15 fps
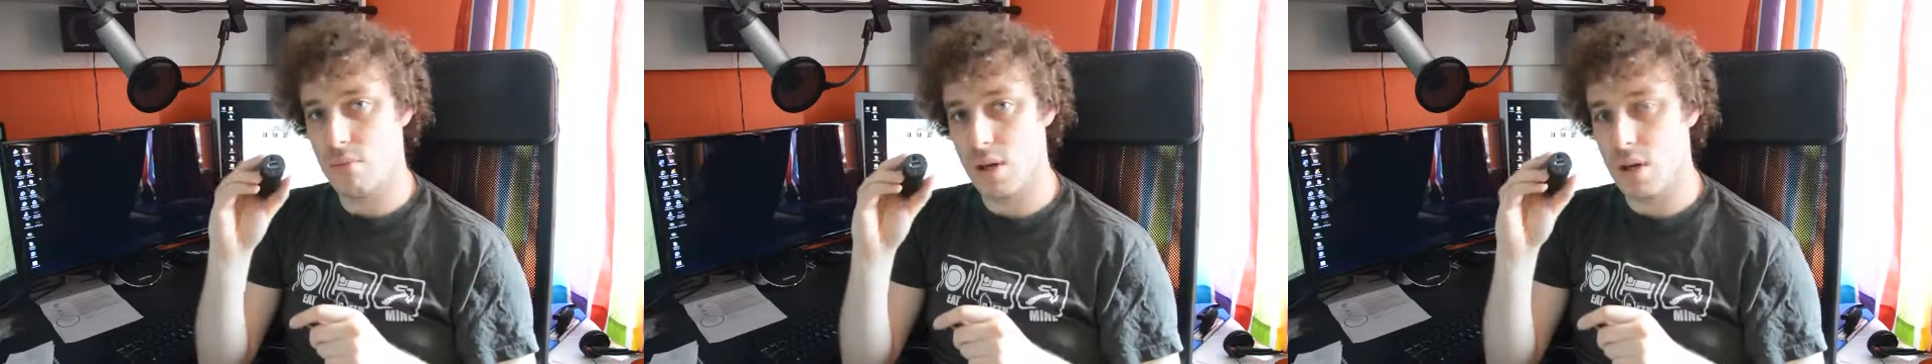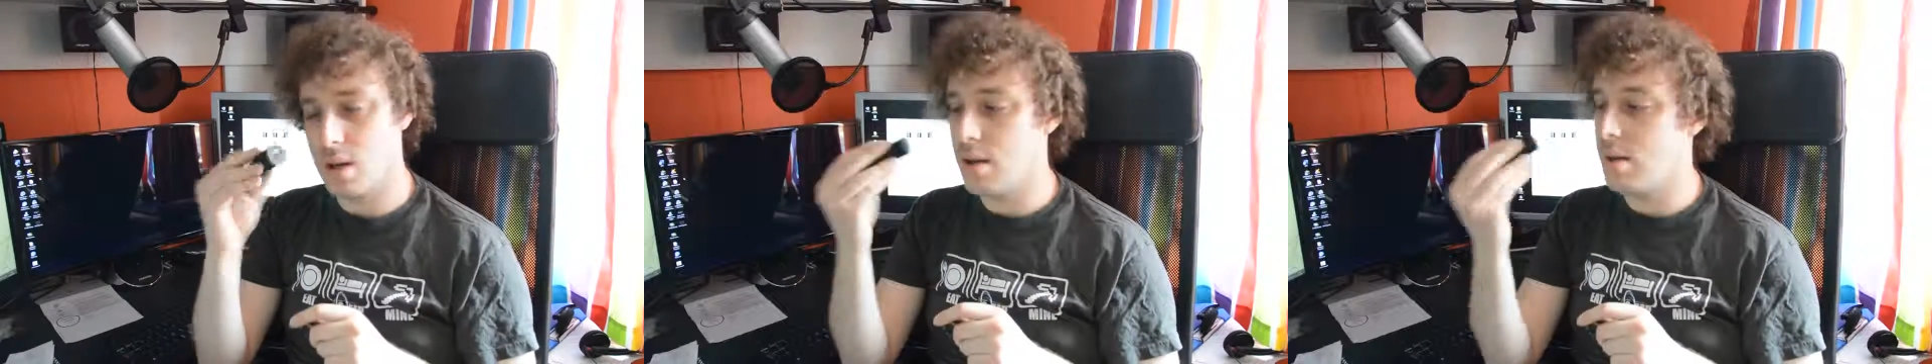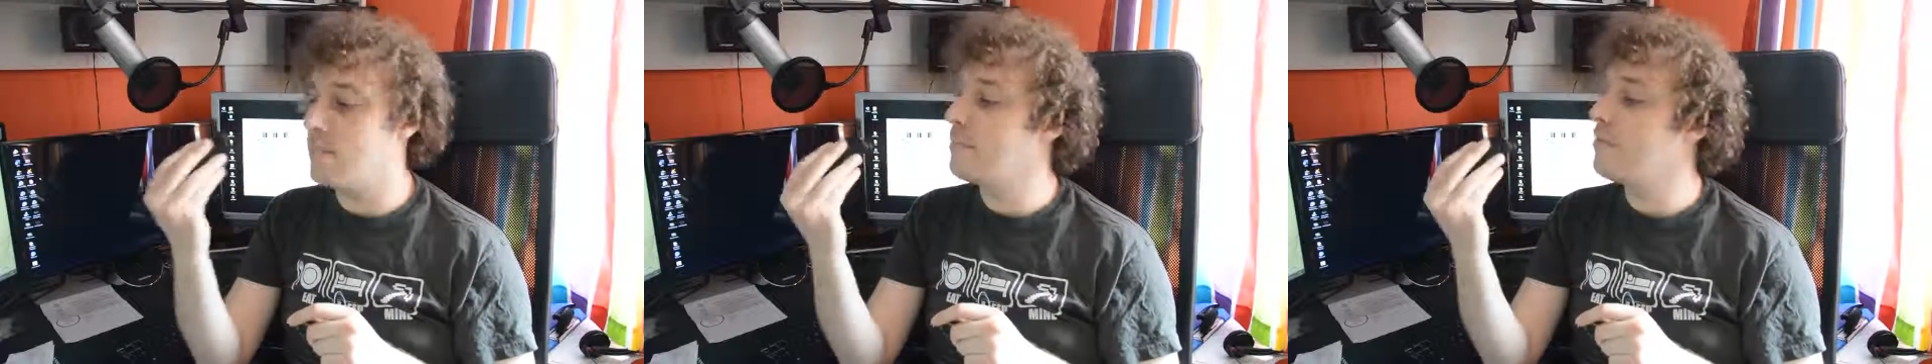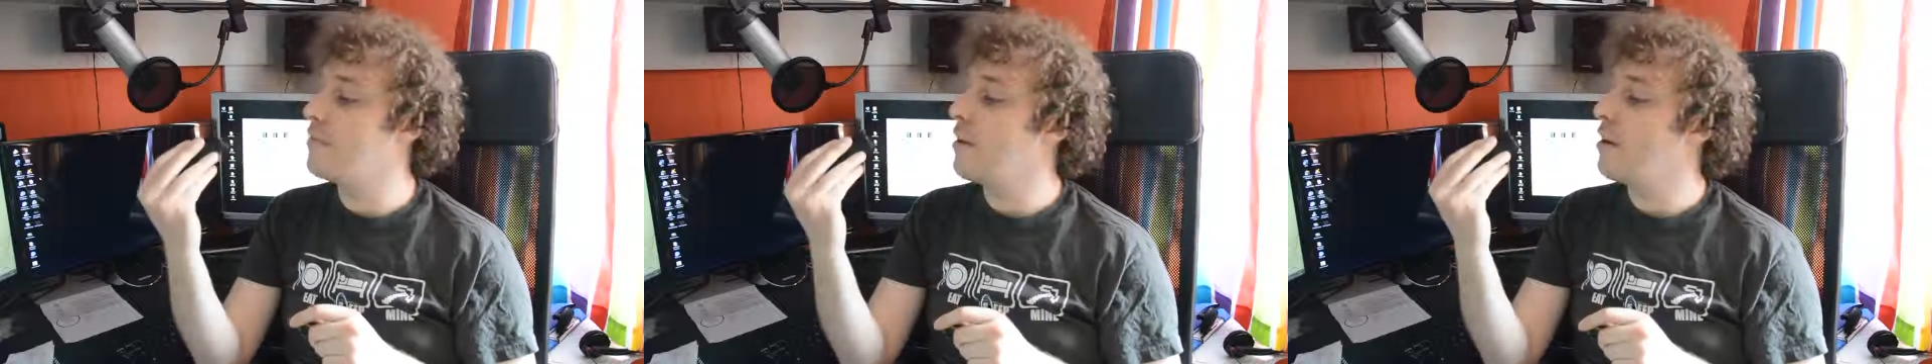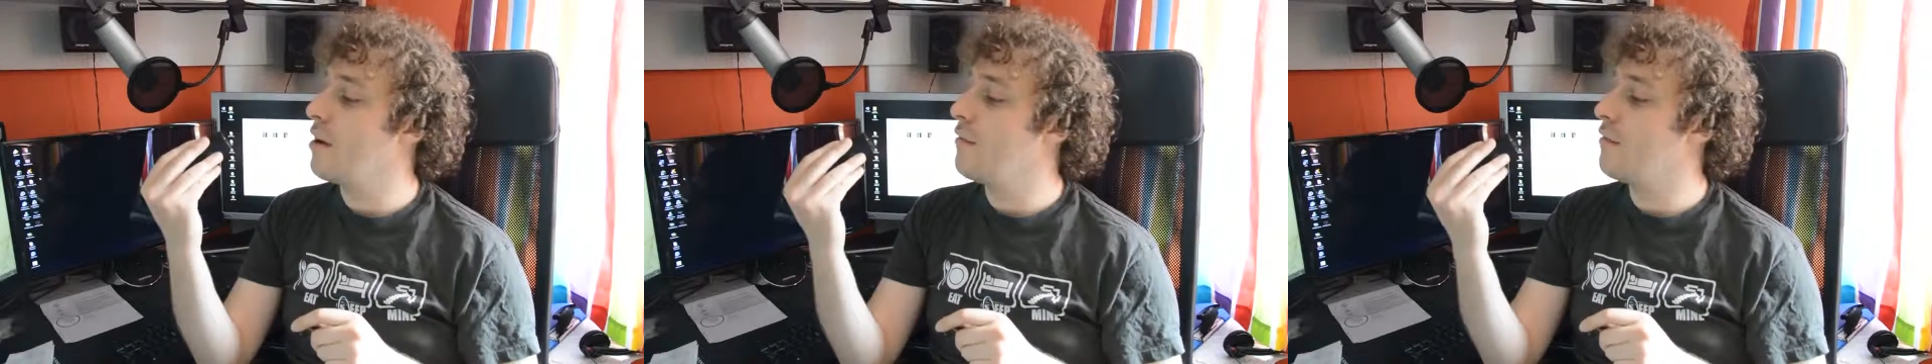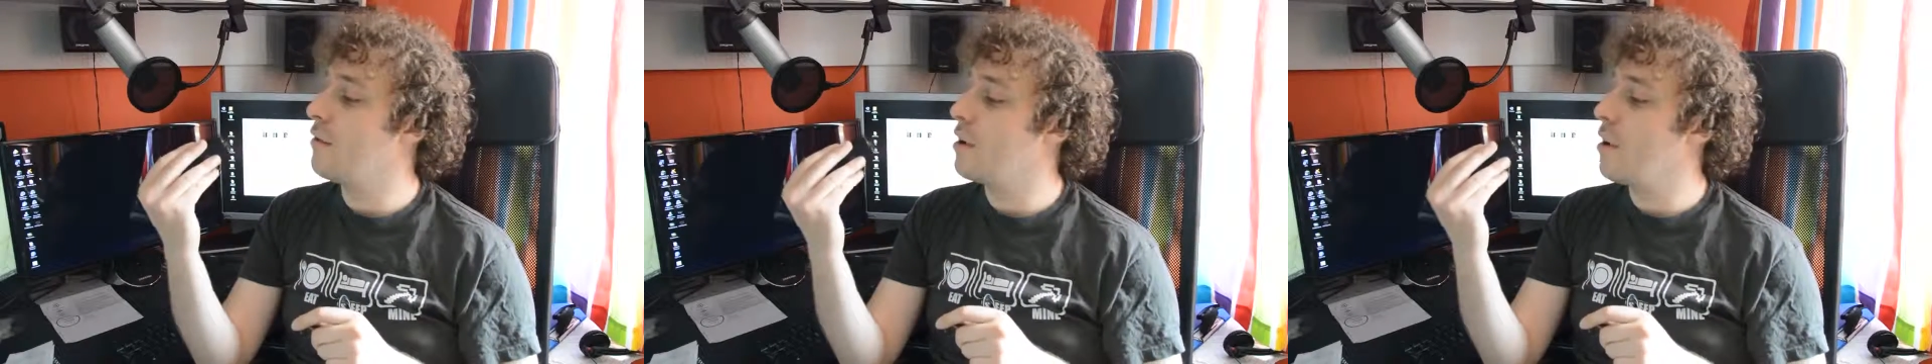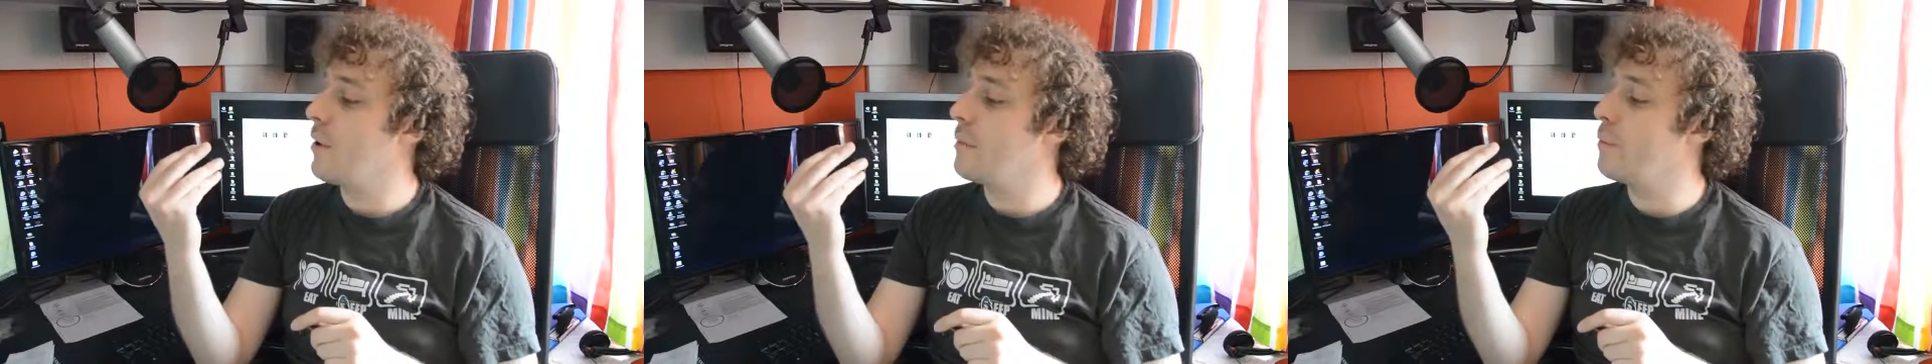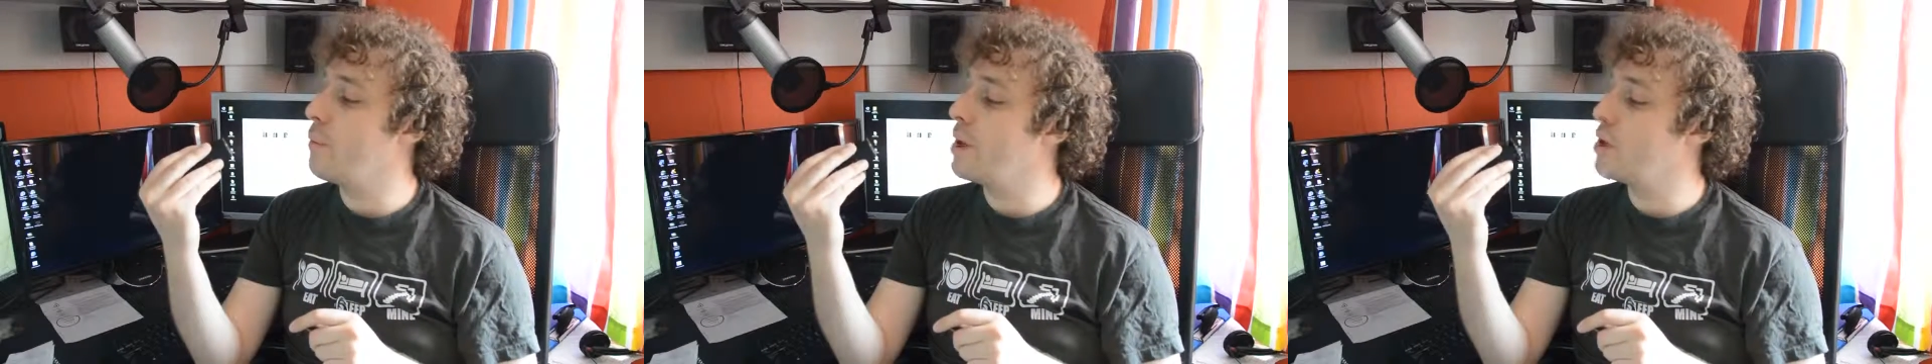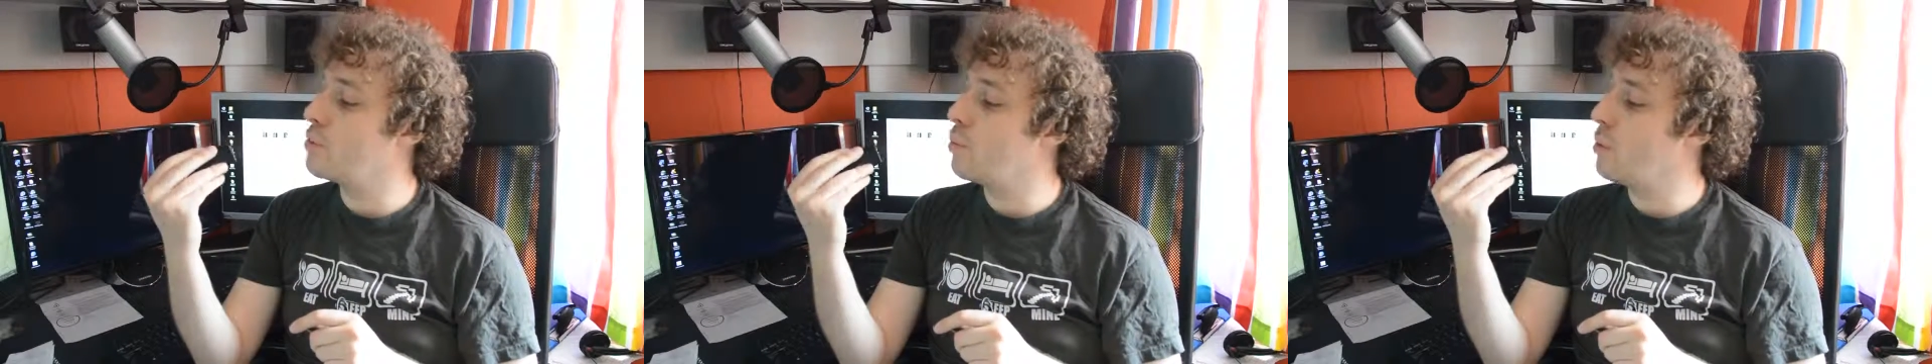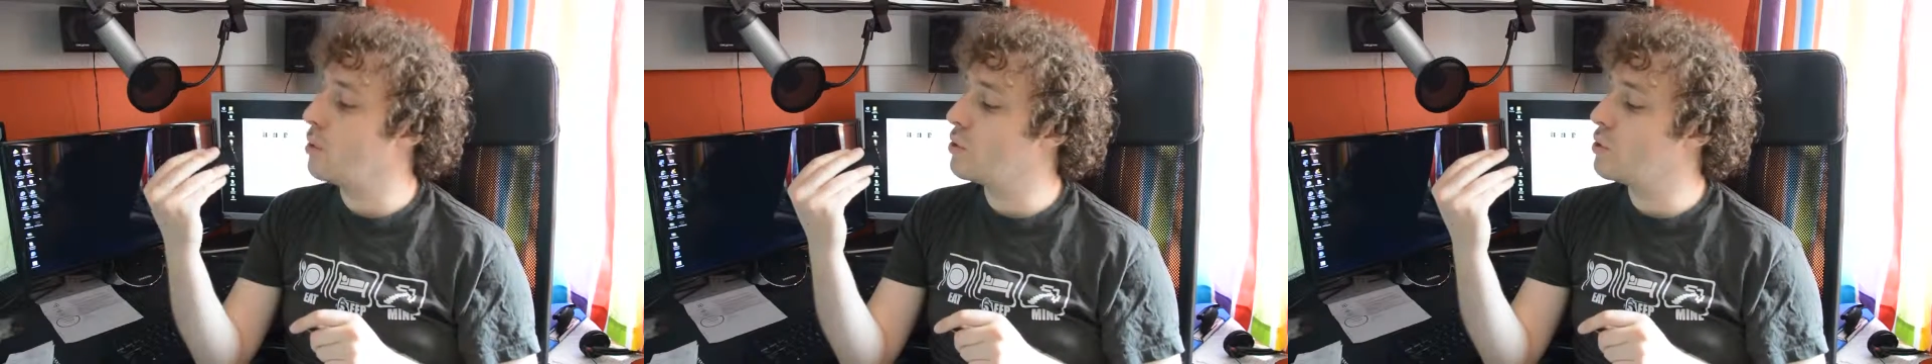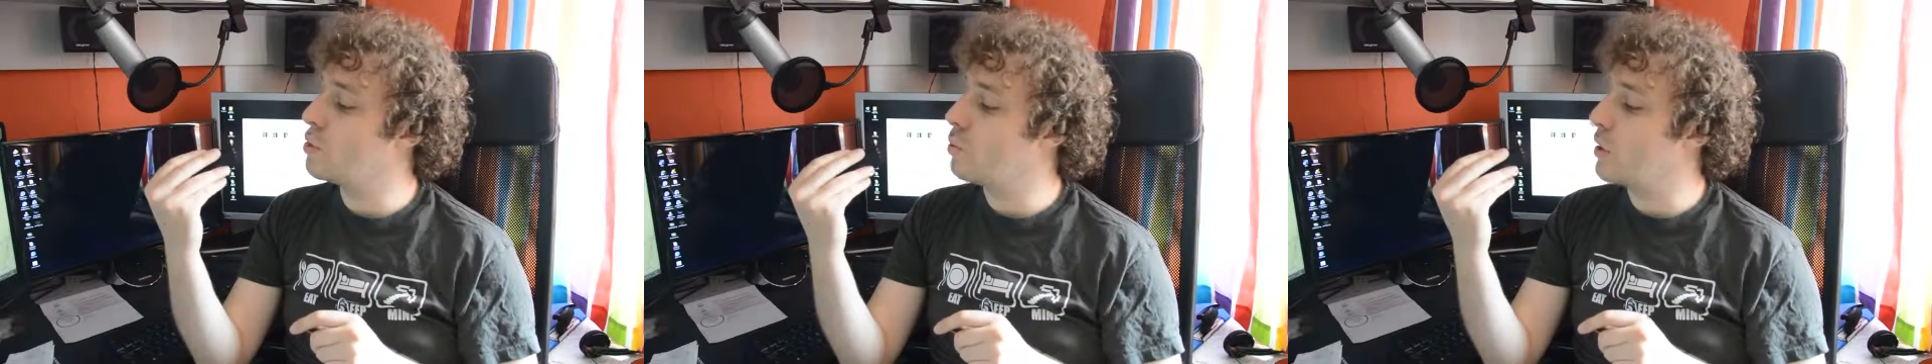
for knowing which one's